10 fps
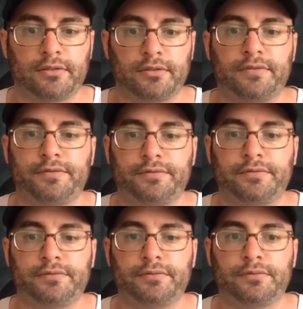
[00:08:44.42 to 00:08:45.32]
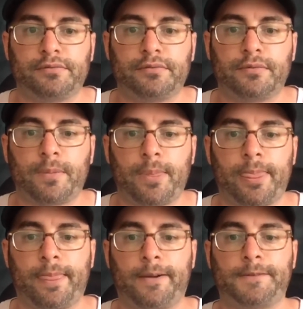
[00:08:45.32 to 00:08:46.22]

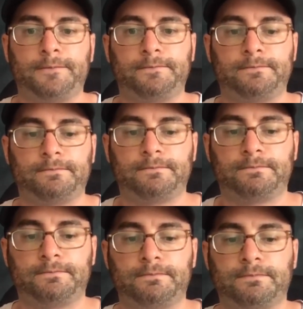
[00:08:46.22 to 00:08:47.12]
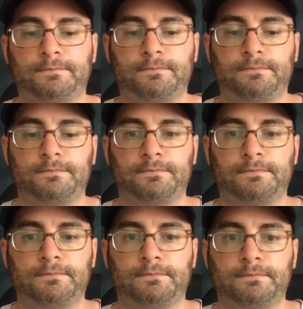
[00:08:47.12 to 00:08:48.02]

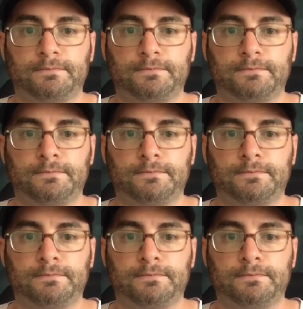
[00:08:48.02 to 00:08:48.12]
No one is speaking in this clip.